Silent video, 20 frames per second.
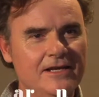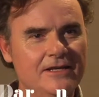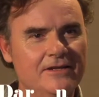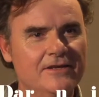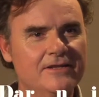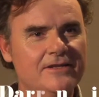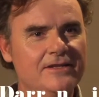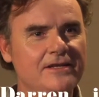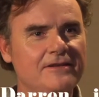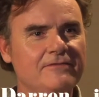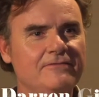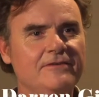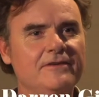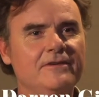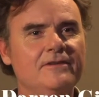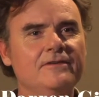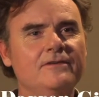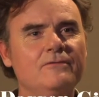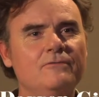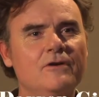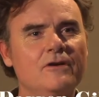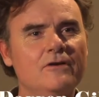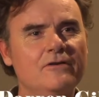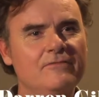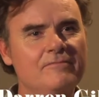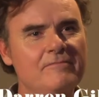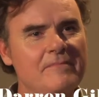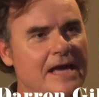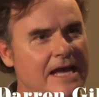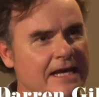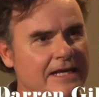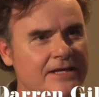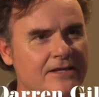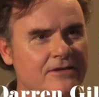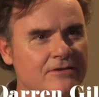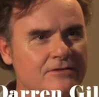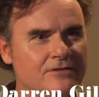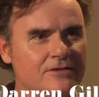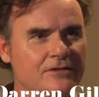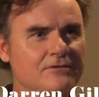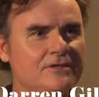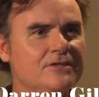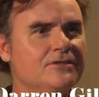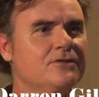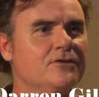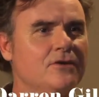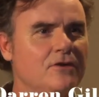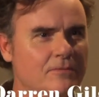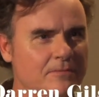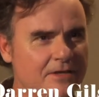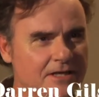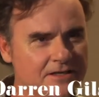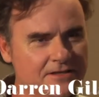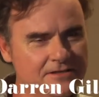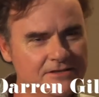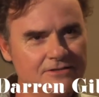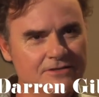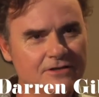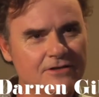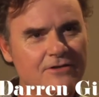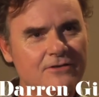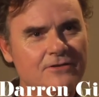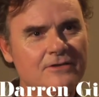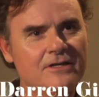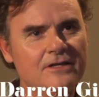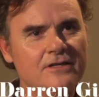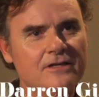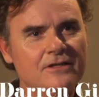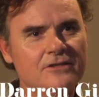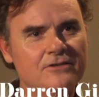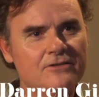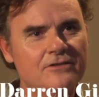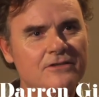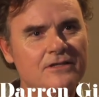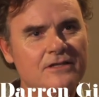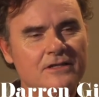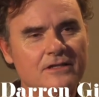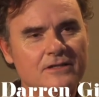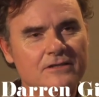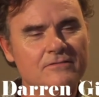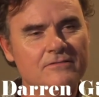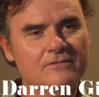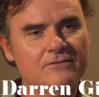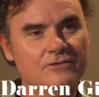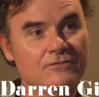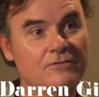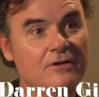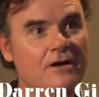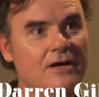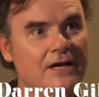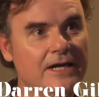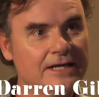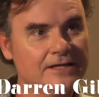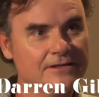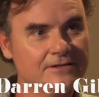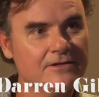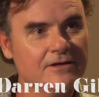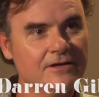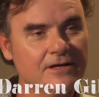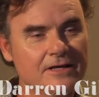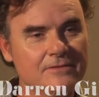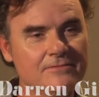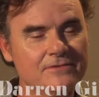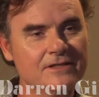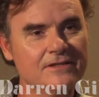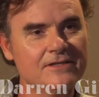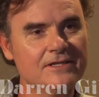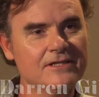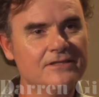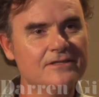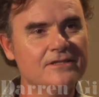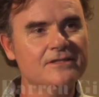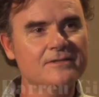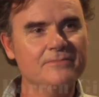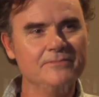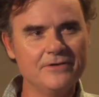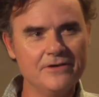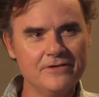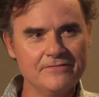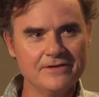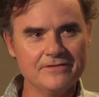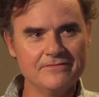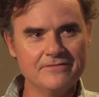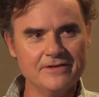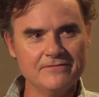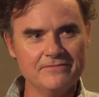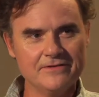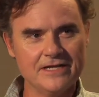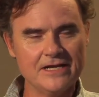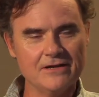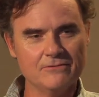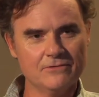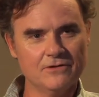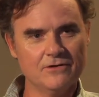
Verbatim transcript: And I think for the role of Maggie, who's so acerbic and so um, dry at times, I think she's a perfect fit for that